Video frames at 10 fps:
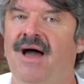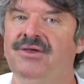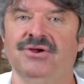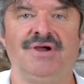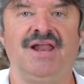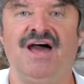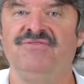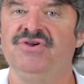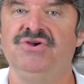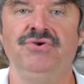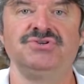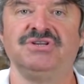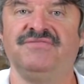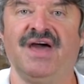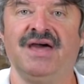you're going to have a huge
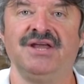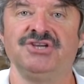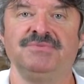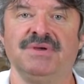advantage,